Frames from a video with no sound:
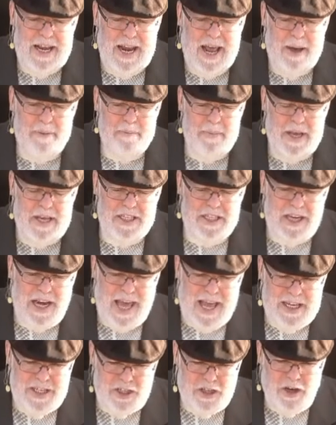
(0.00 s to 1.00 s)
missed
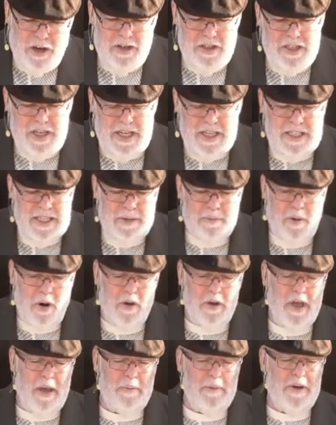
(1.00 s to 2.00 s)
last Thursday as they
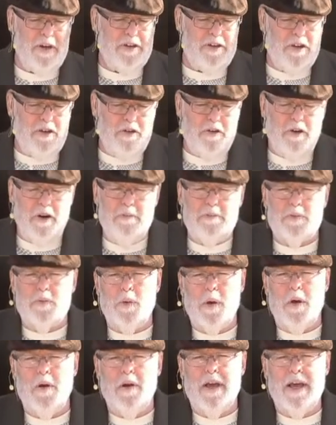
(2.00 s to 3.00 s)
broke you up into two groups, and
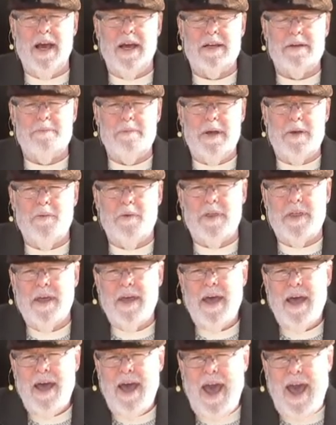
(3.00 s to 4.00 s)
we only got to meet with
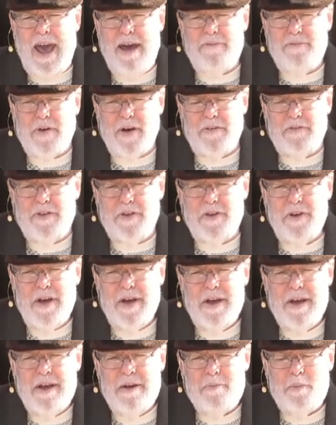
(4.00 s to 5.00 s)
half of you.
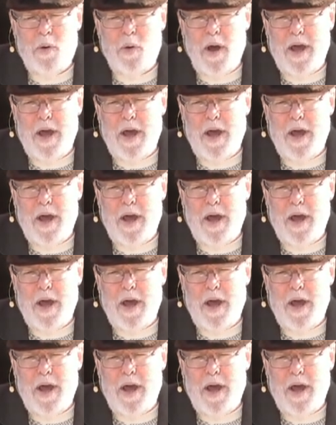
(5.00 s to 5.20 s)
But we had a